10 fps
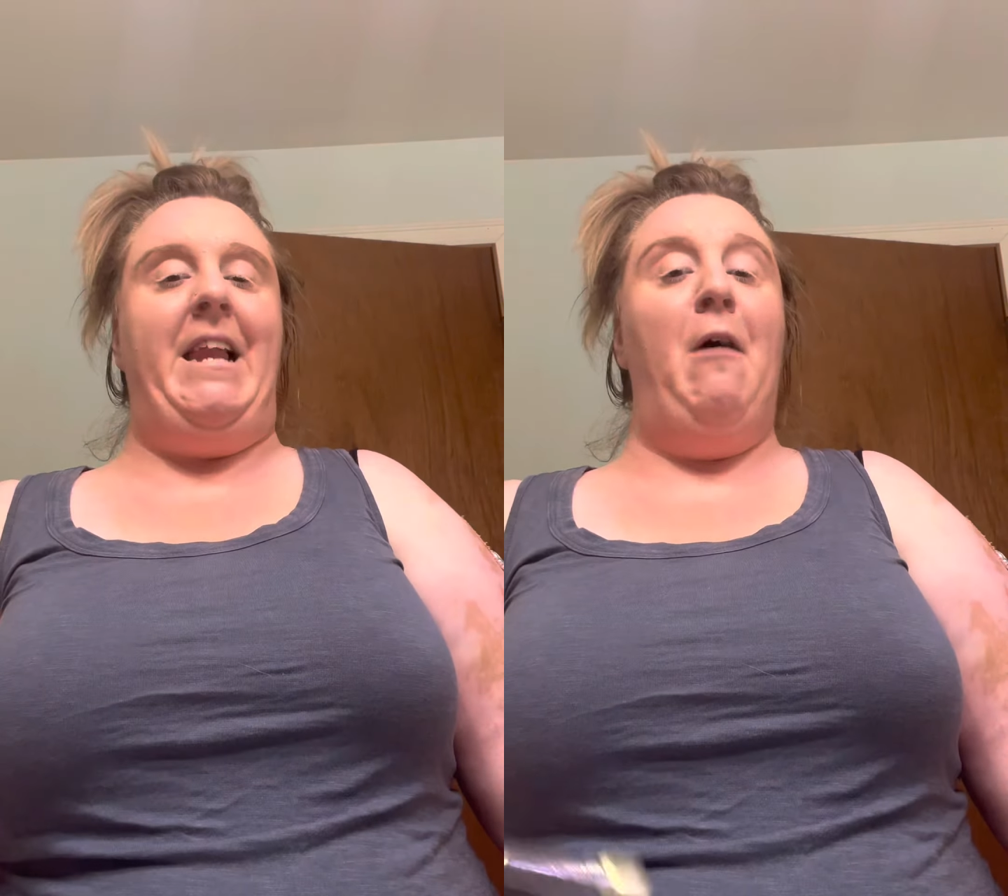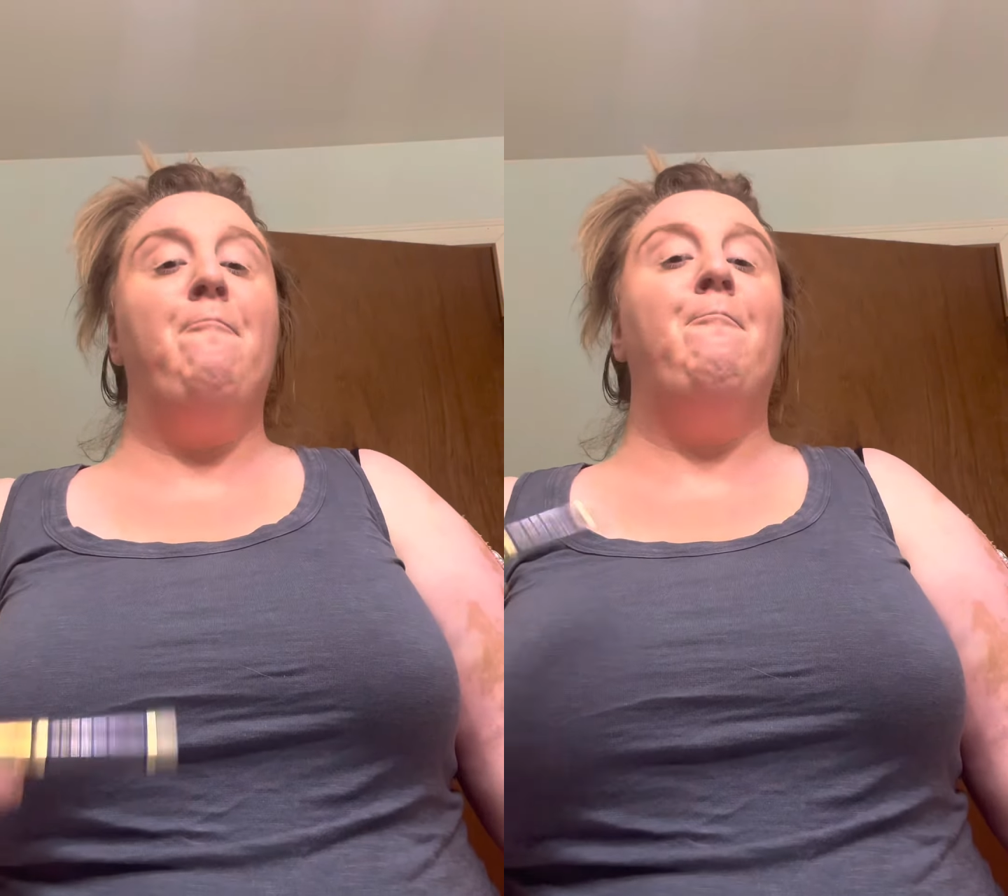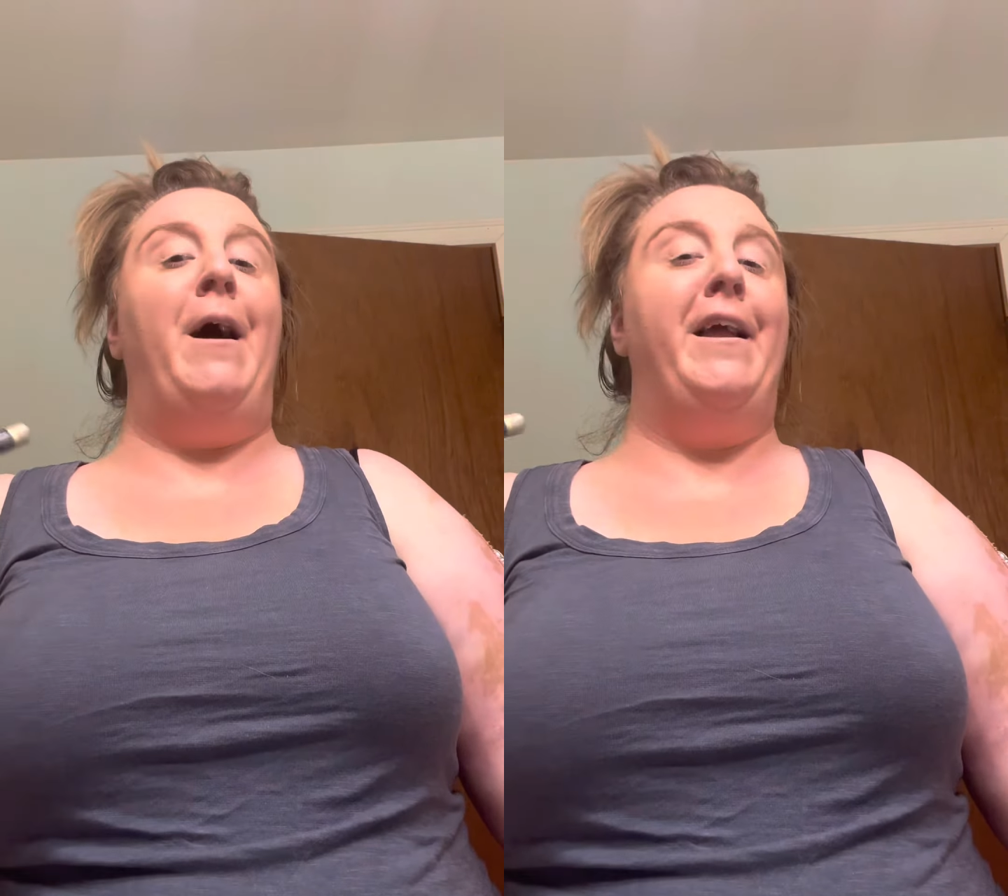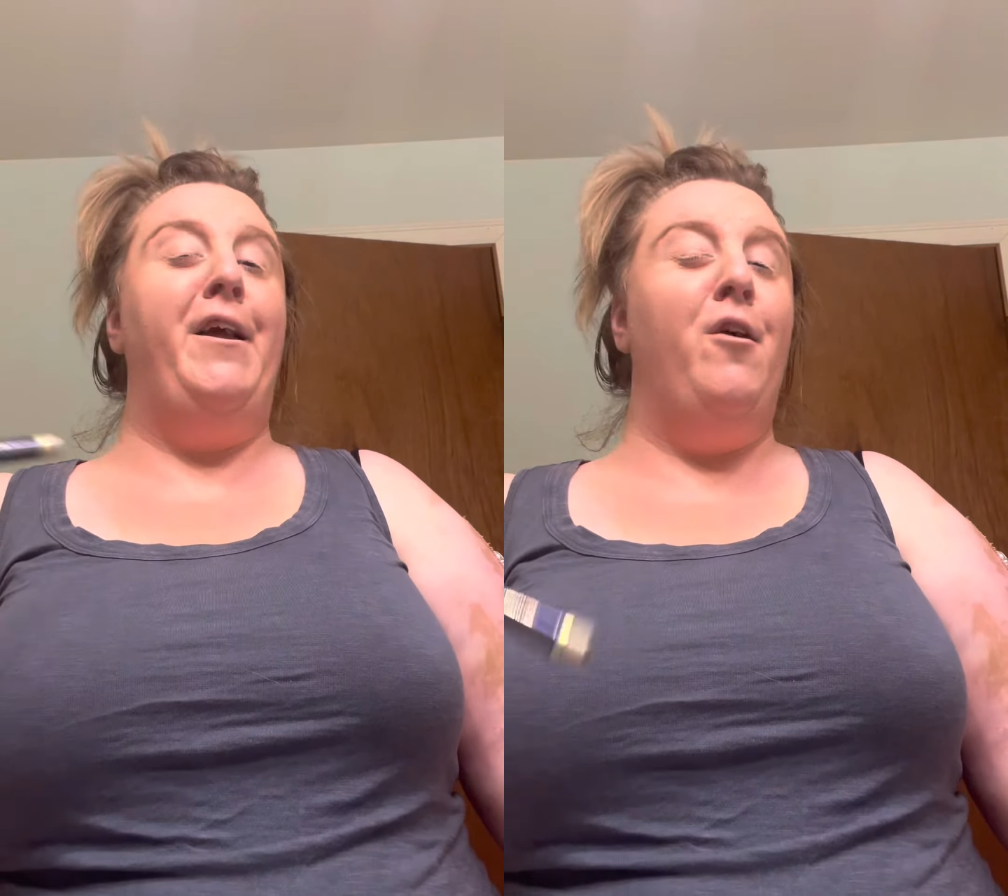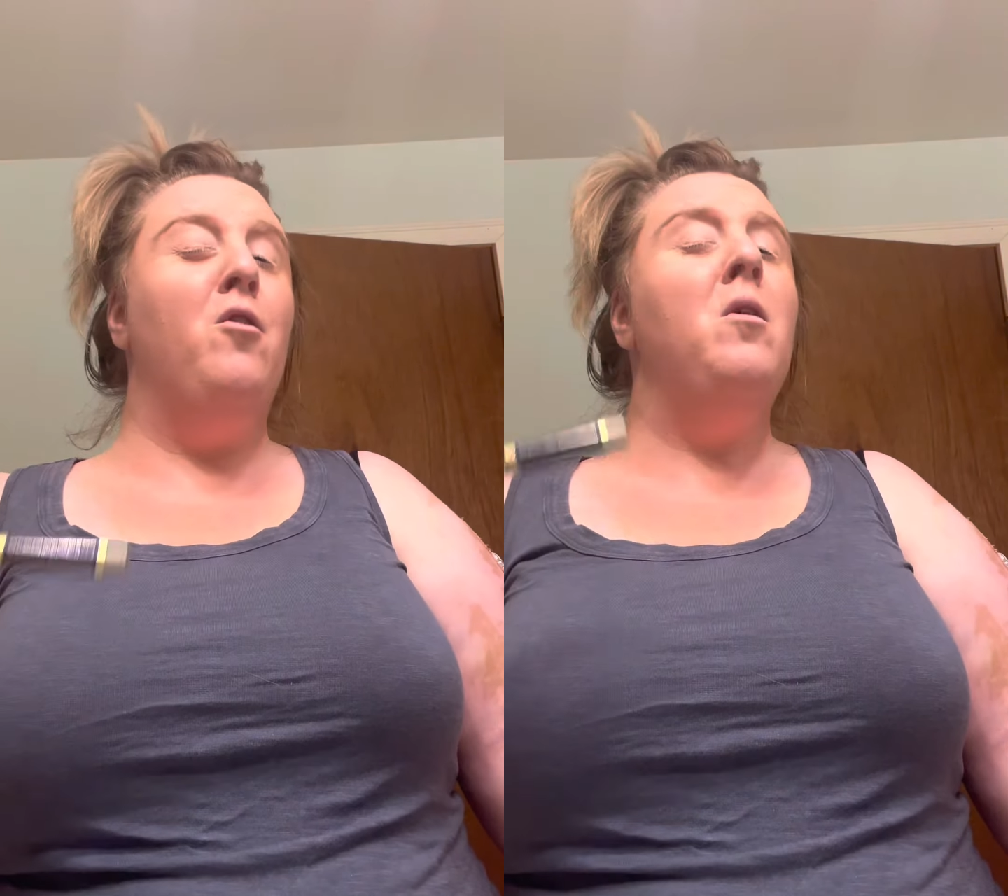off by
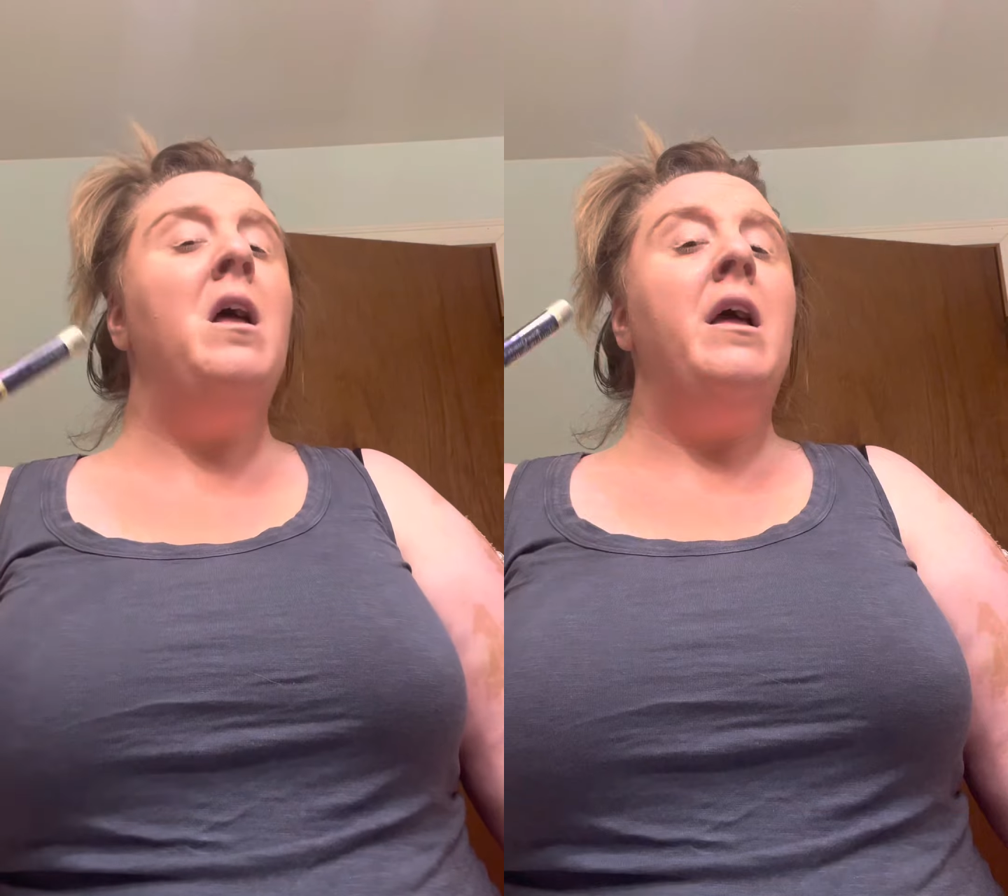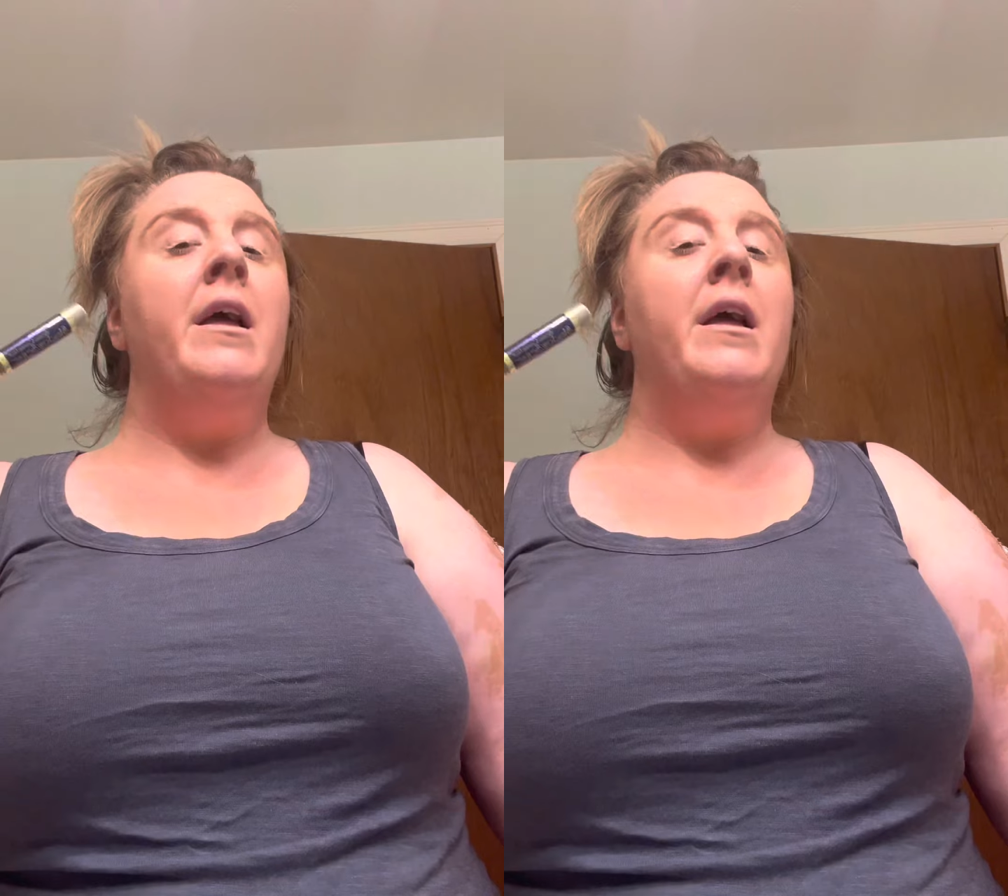you